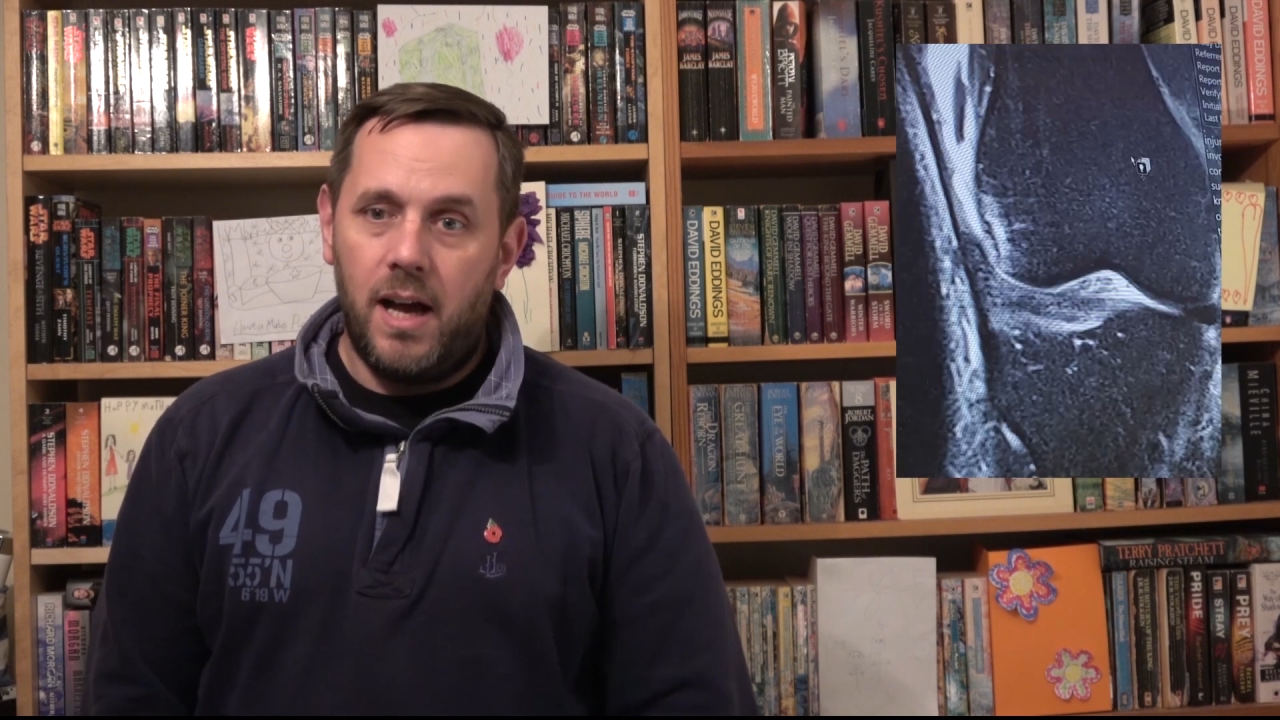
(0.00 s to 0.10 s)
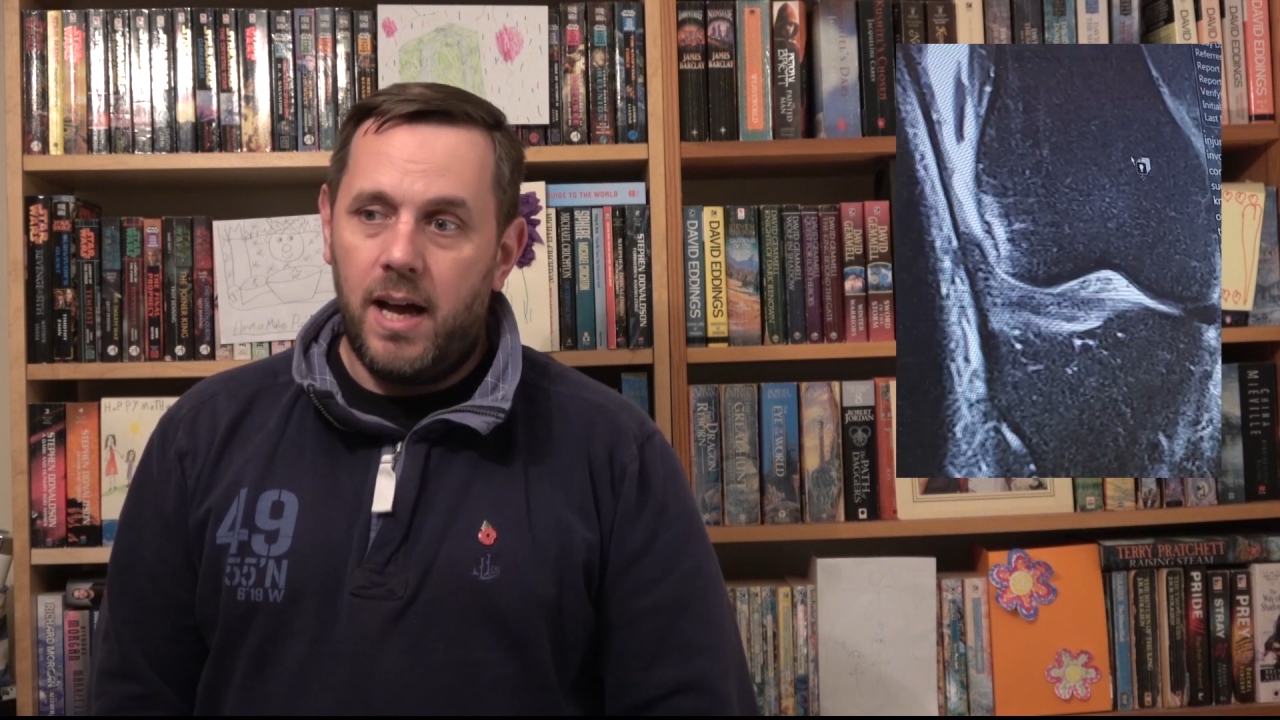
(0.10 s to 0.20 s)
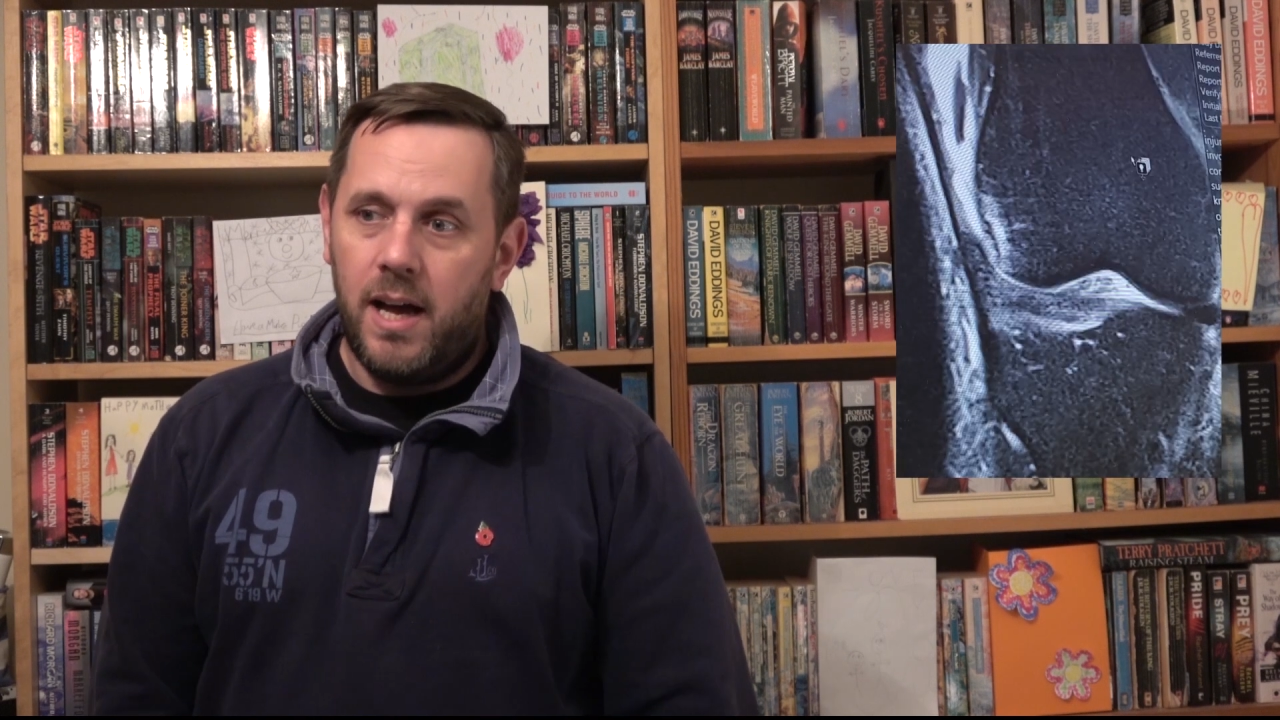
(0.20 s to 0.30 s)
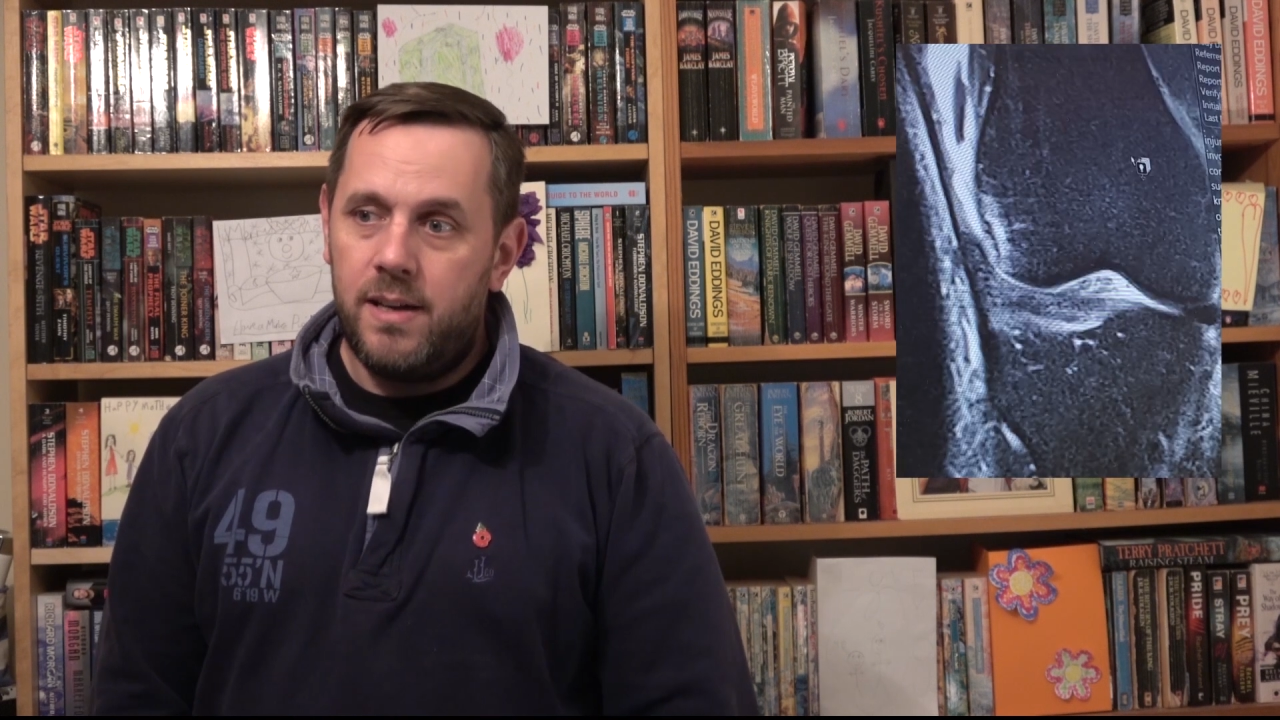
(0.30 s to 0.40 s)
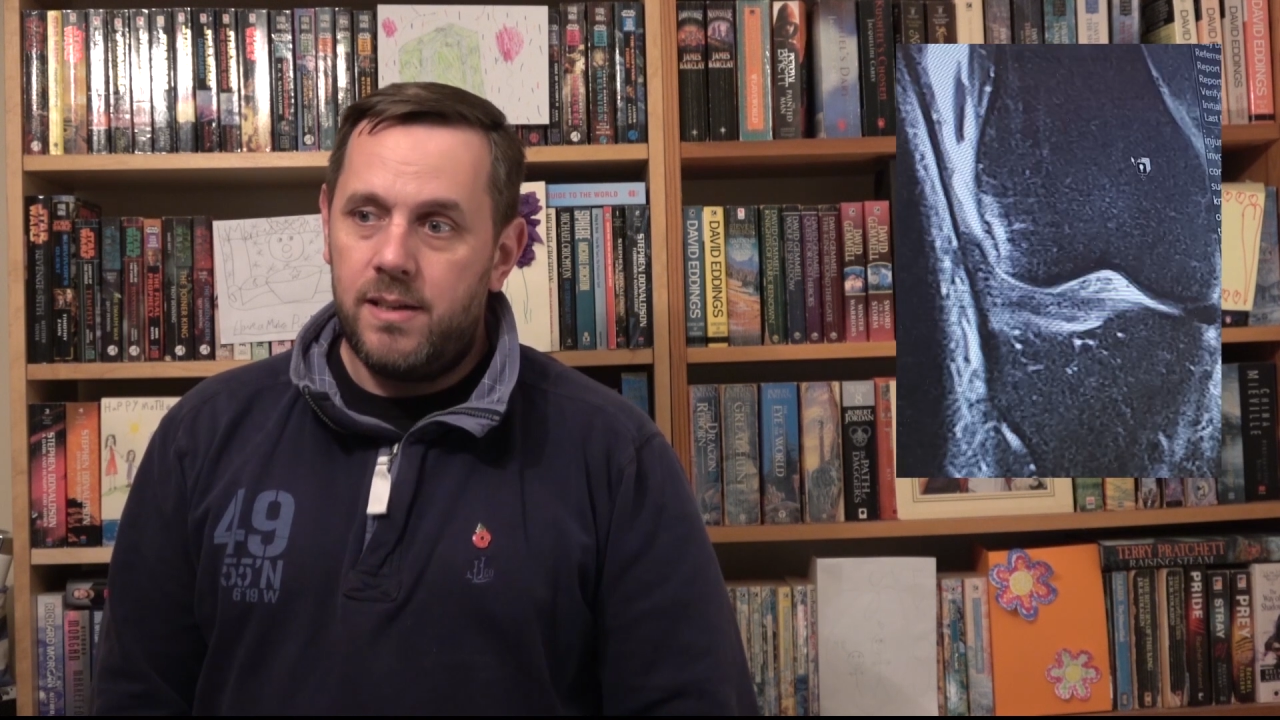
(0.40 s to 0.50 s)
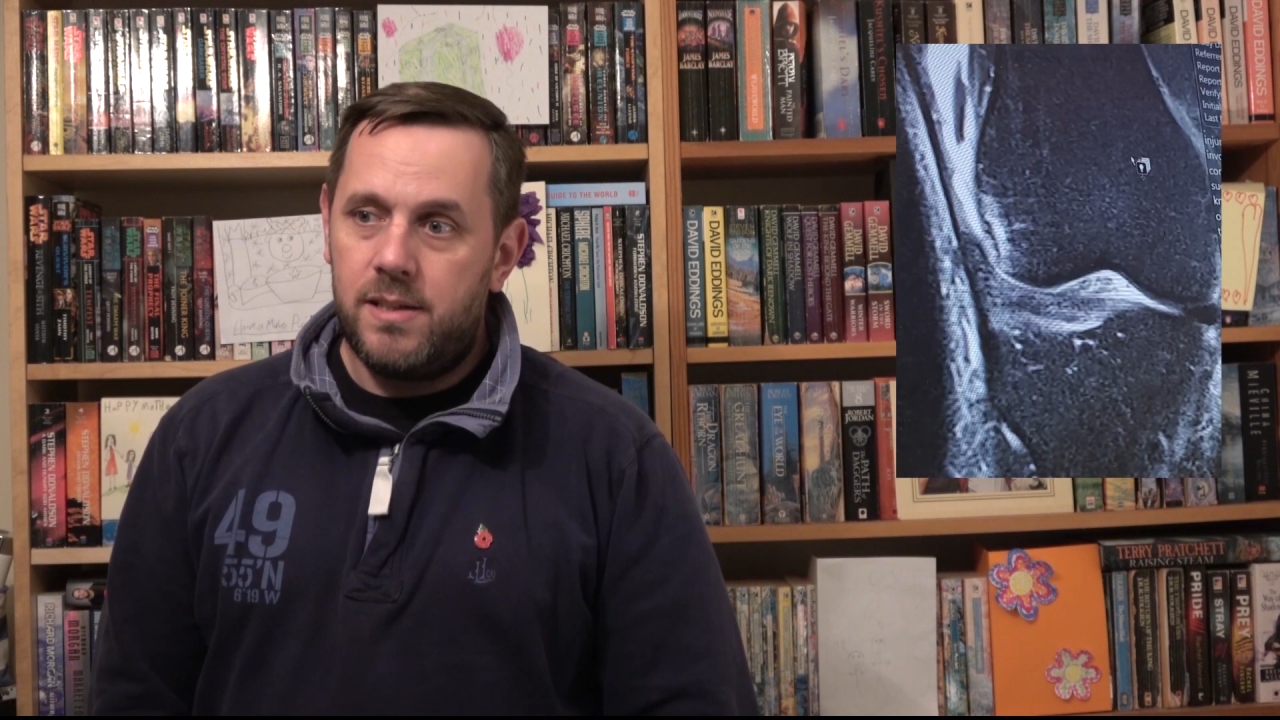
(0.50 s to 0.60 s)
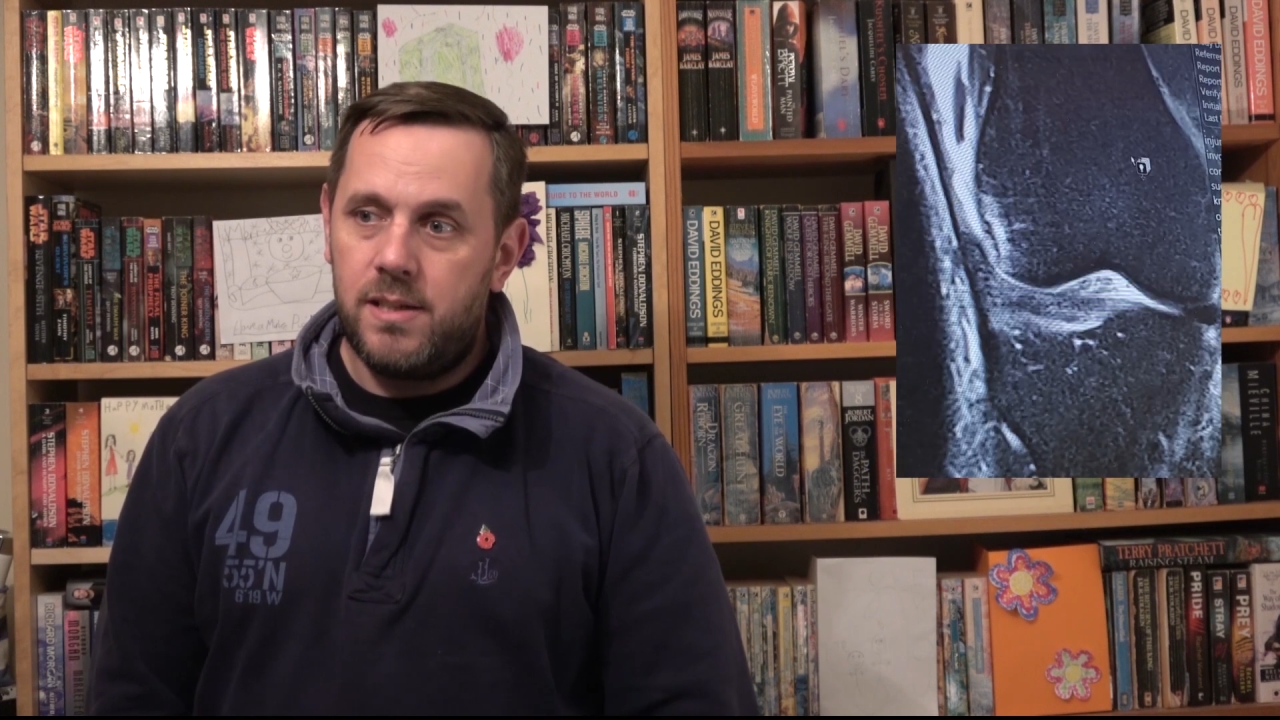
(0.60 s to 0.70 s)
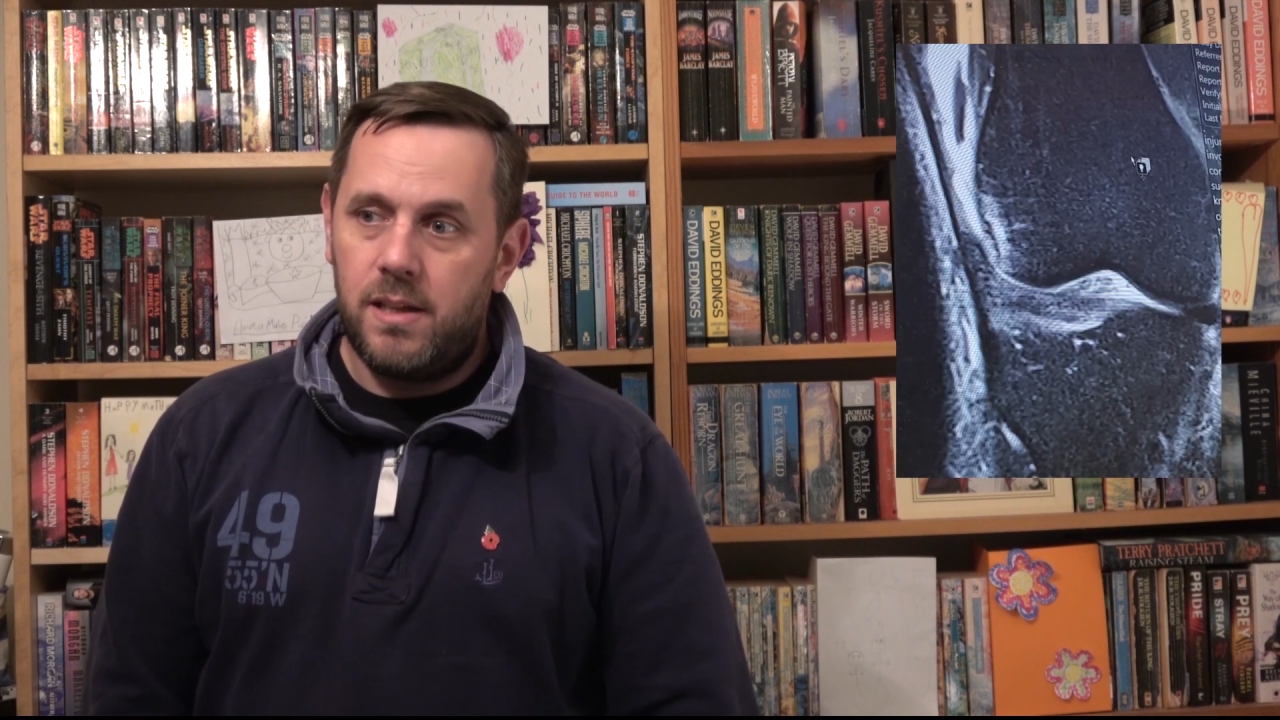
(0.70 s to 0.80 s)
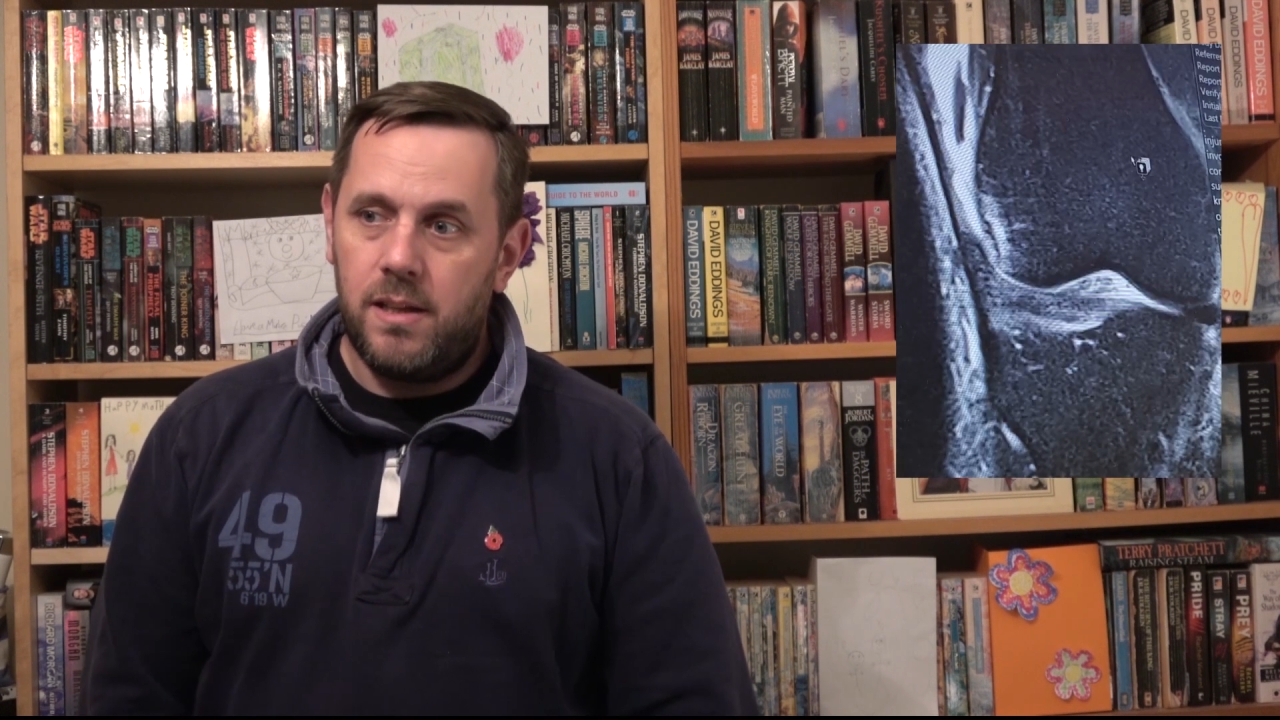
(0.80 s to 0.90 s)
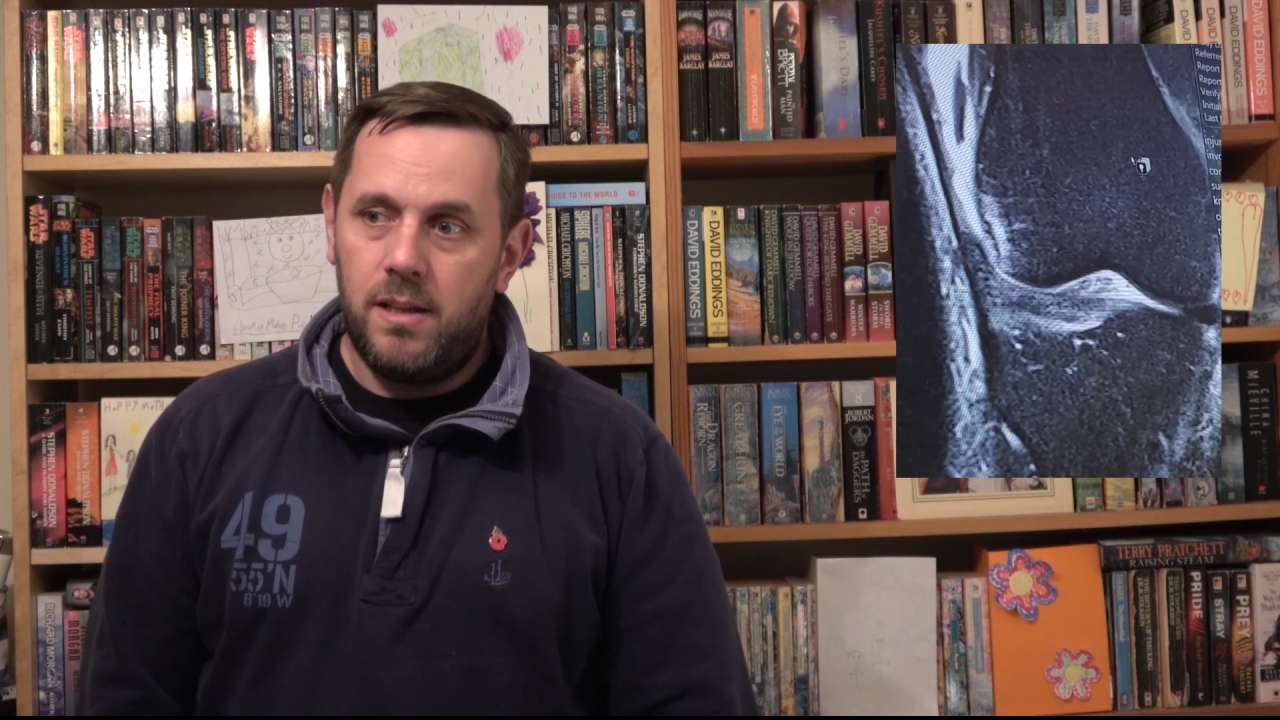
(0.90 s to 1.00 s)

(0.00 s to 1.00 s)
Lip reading: and